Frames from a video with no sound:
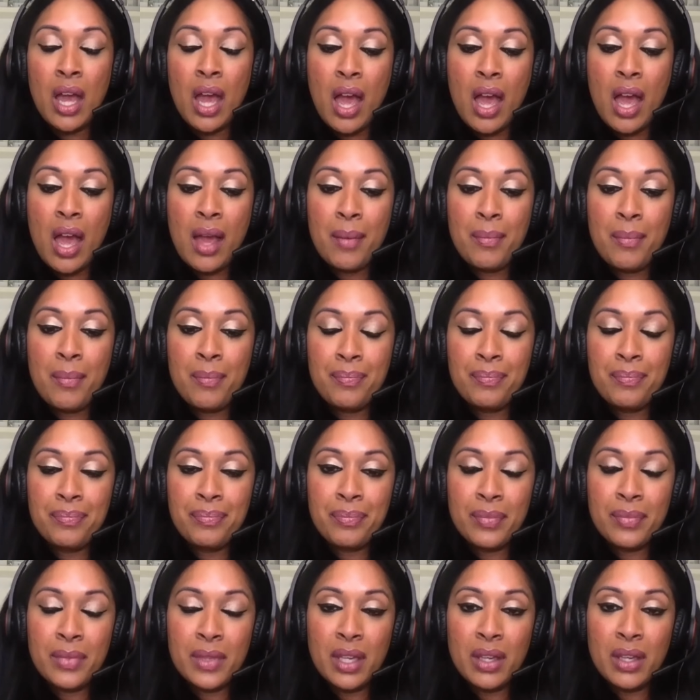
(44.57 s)
um,
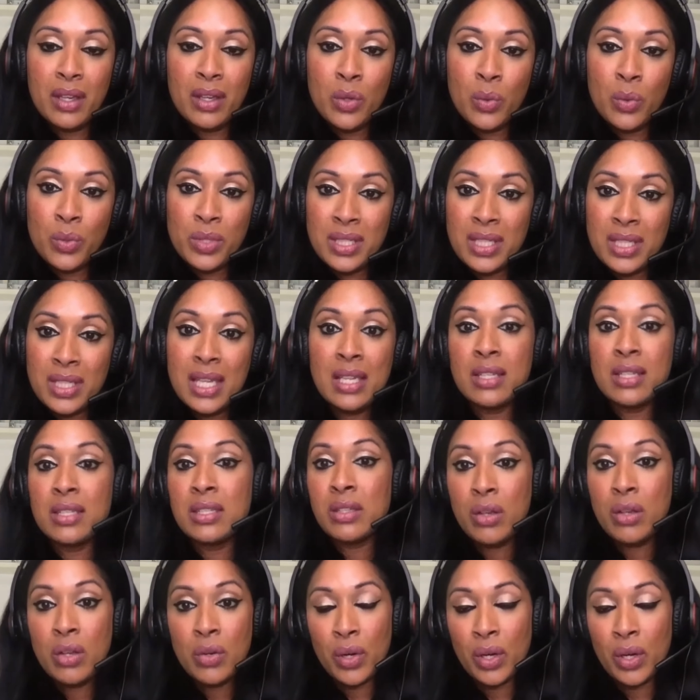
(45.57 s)
your skin is
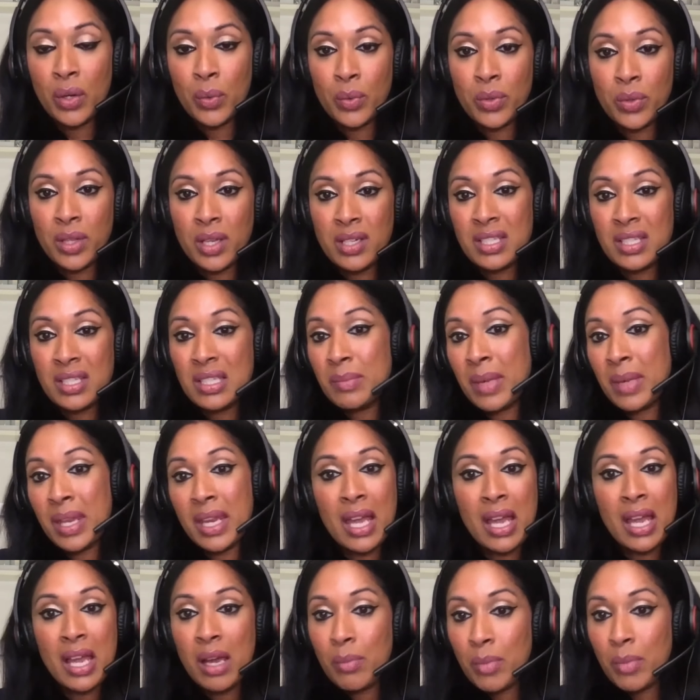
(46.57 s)
so crinkled that it doesn't
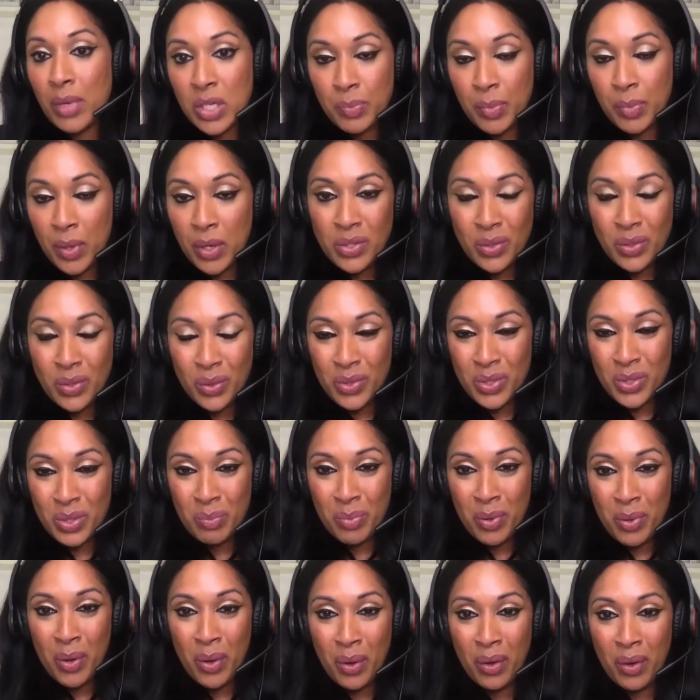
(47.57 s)
matter how much Botox you
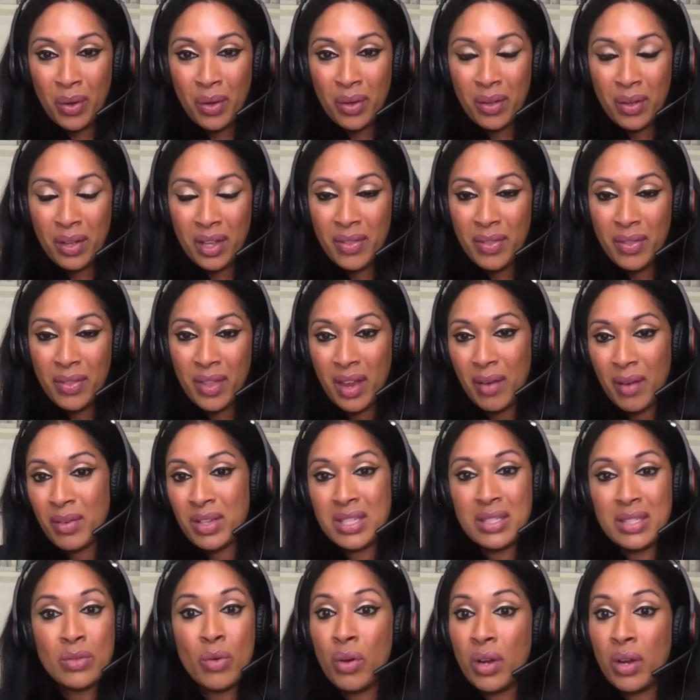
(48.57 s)
put in there,
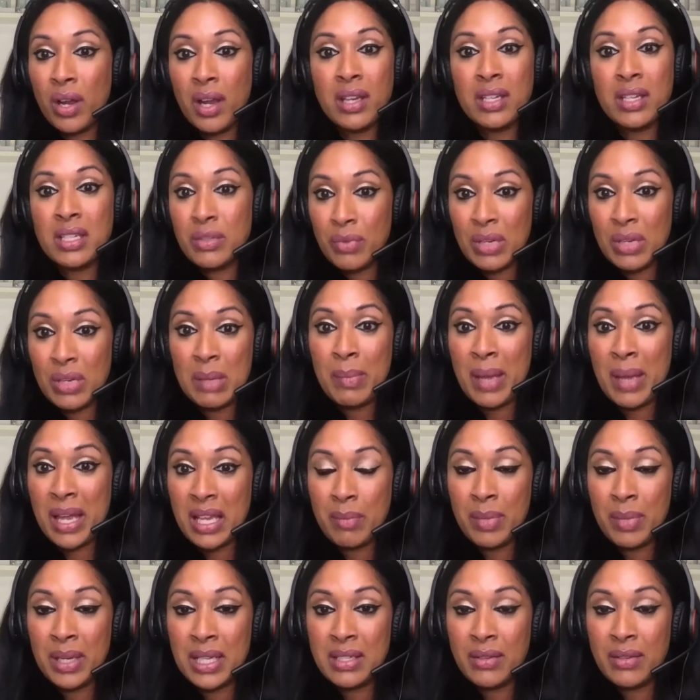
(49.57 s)
it's not going to really make
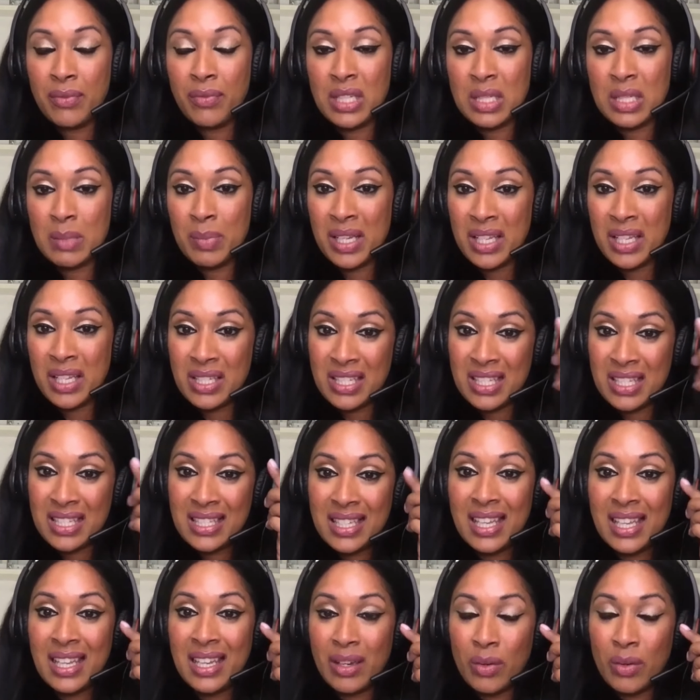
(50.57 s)
a big difference because the
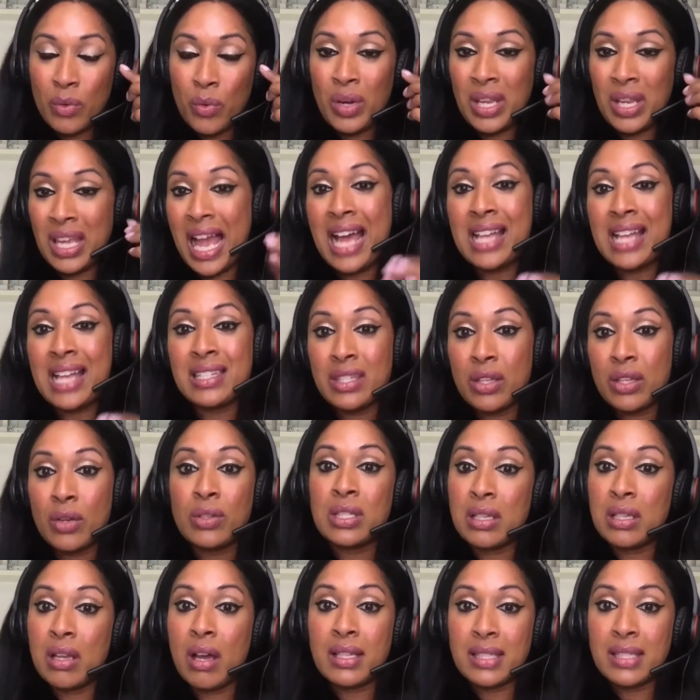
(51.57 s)
skin already has
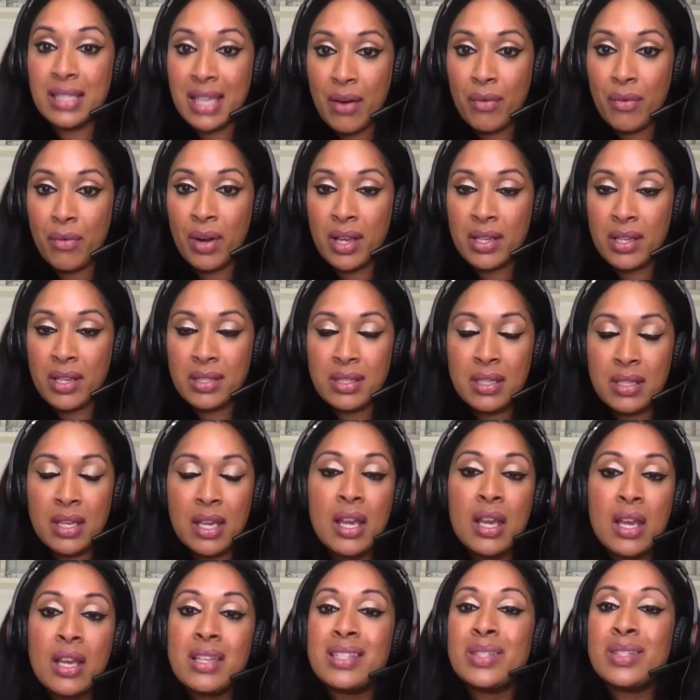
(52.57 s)
those lines at rest.
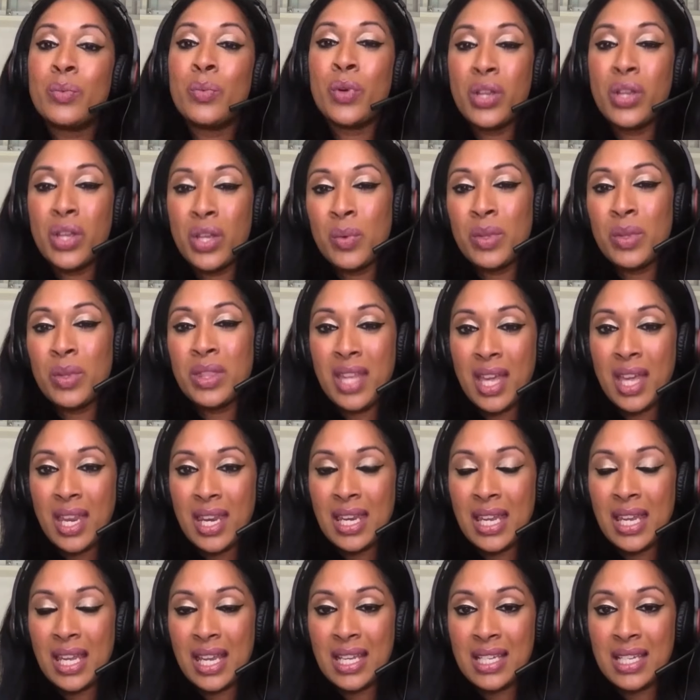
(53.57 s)
So what you would
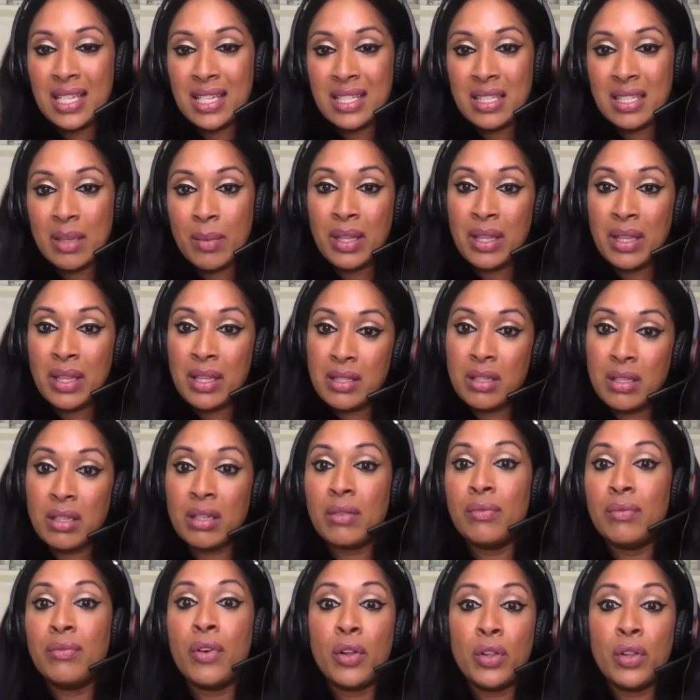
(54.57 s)
then need is something that's
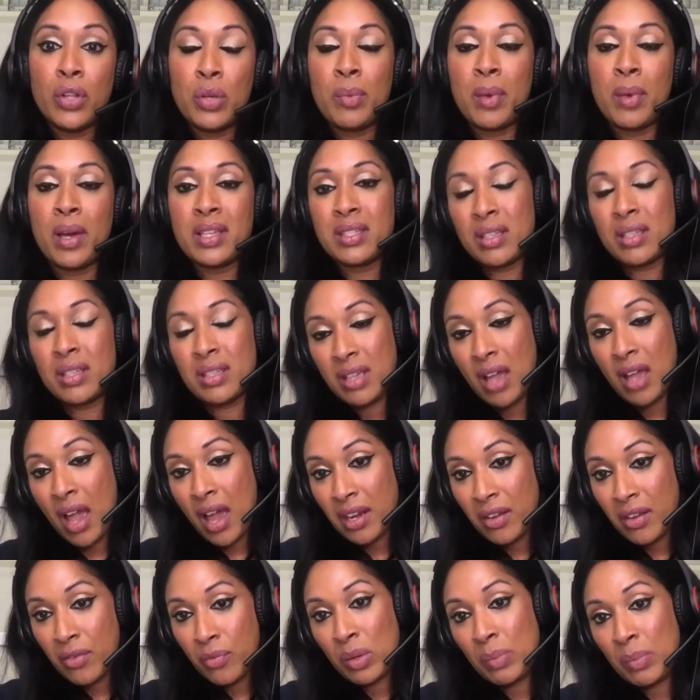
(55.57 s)
going to volumize. So it
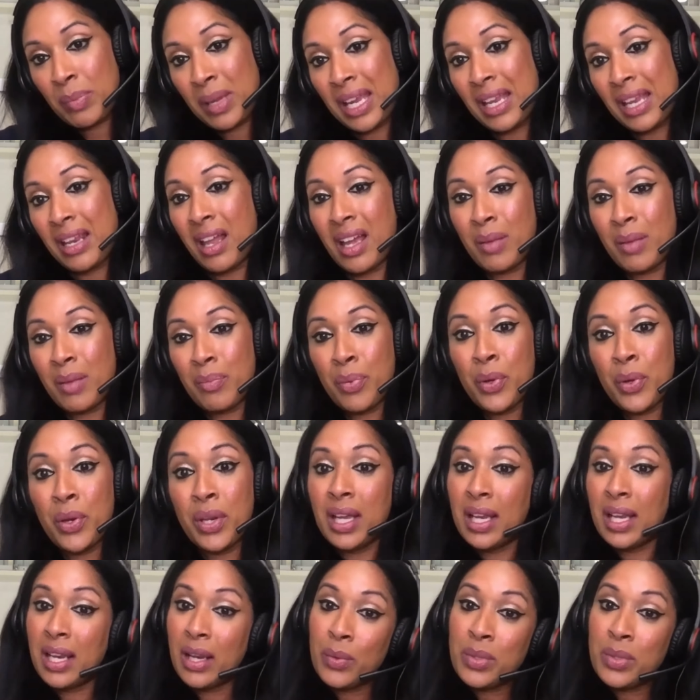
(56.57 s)
kind of would be like
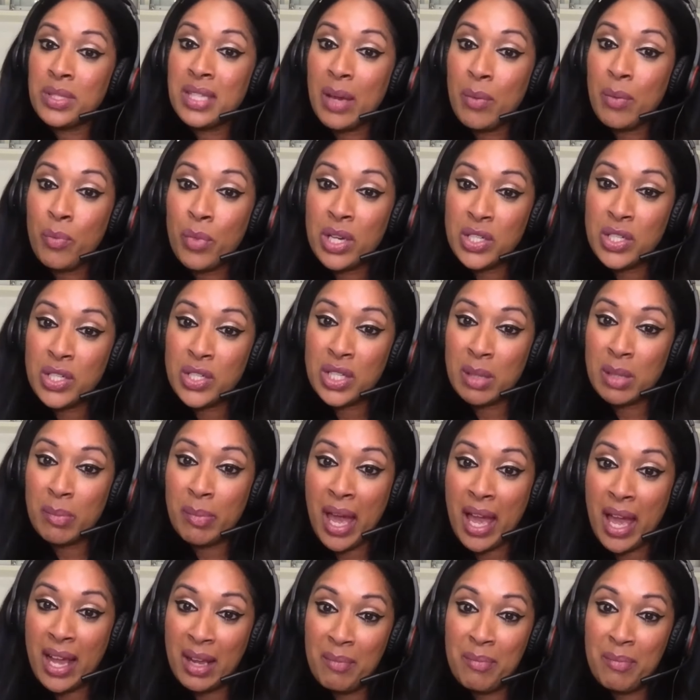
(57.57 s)
putting a little sandwich in the
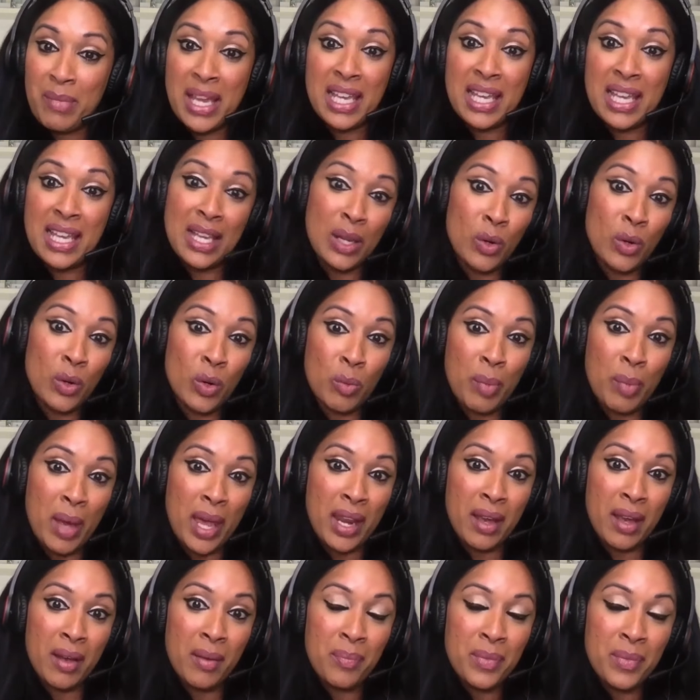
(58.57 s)
bag and making it look
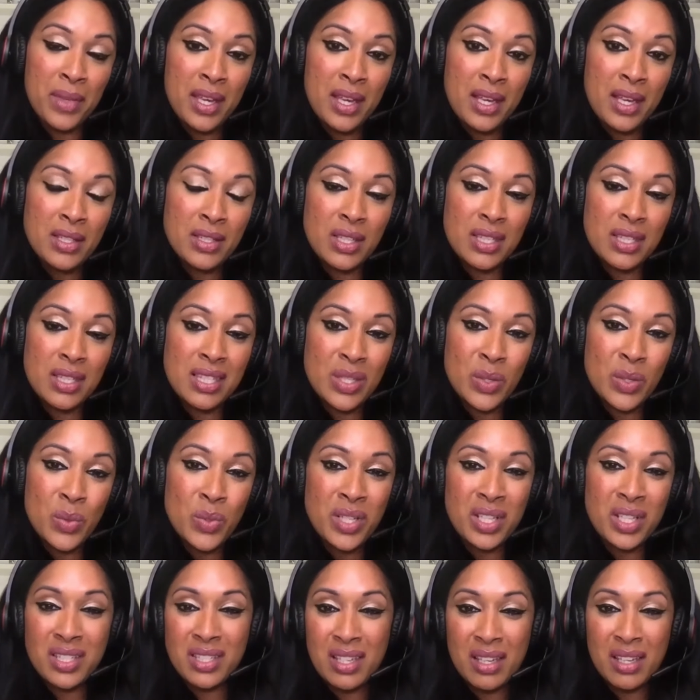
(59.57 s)
better. So it still
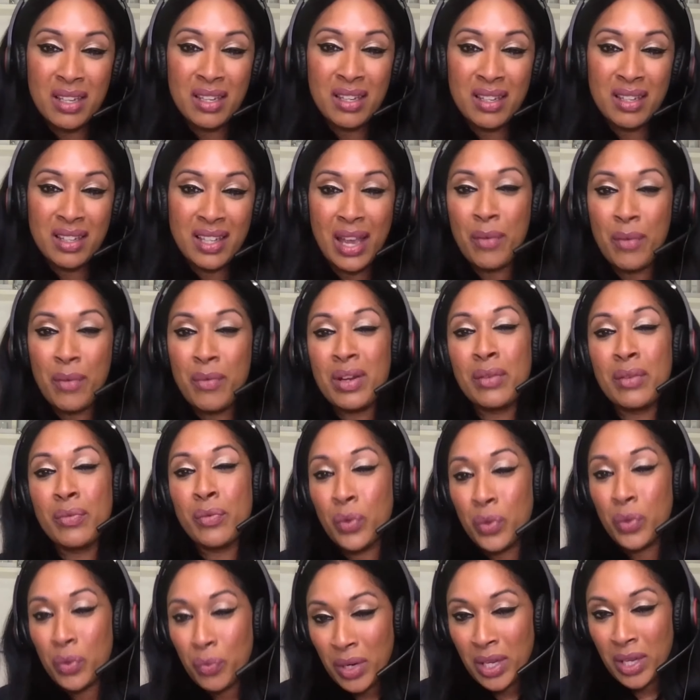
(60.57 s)
doesn't get rid of
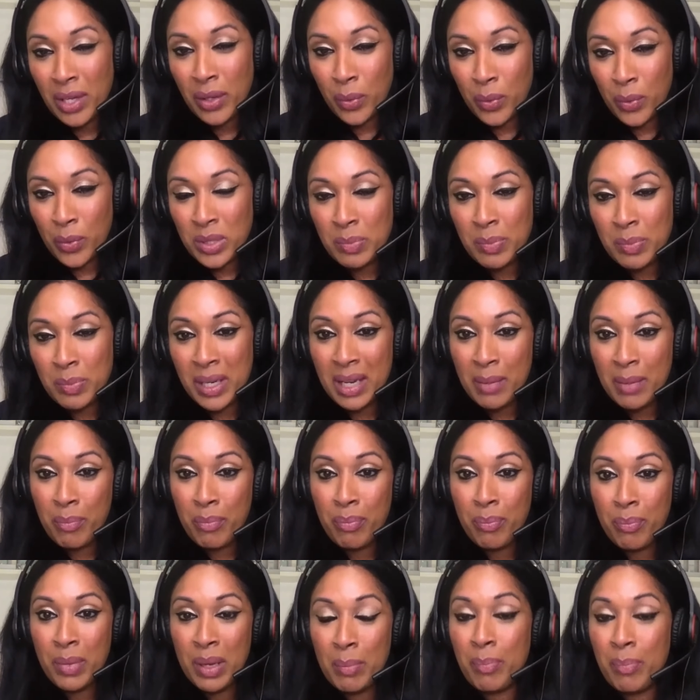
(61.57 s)
all the wrinkles, but it,
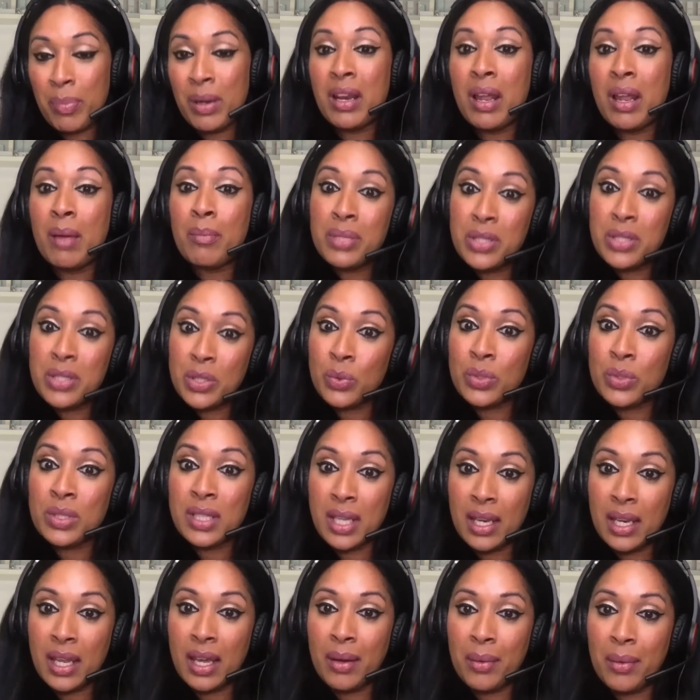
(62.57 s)
it plumps your
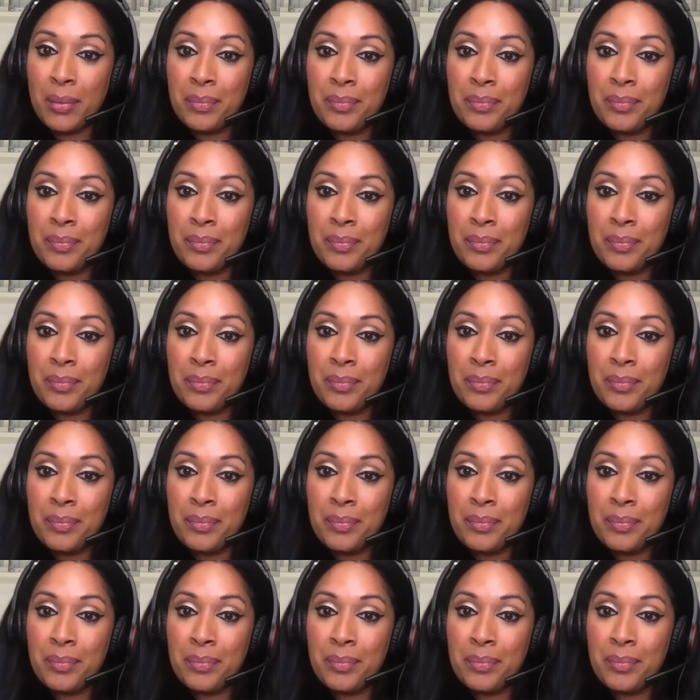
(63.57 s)
skin out.